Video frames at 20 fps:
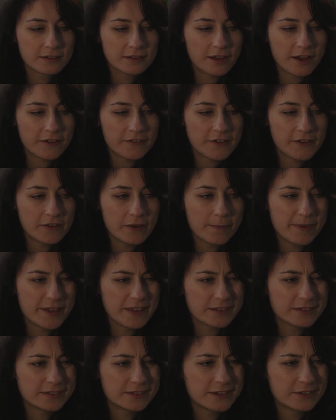felt a
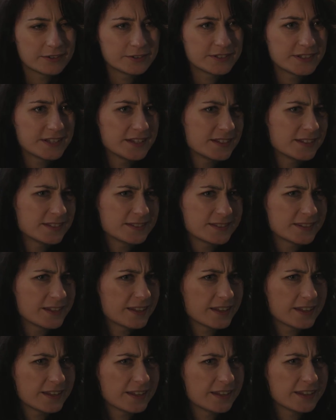bit guilty
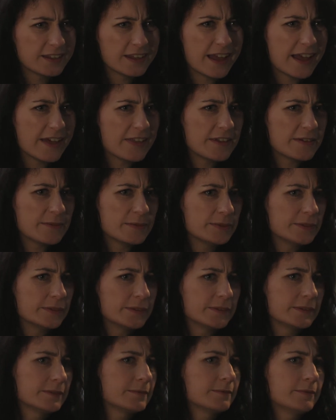that it
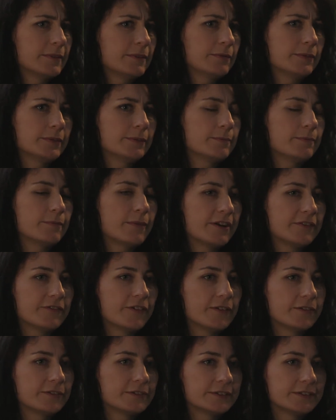was. It was my
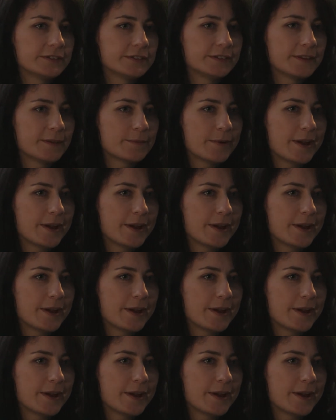fault in some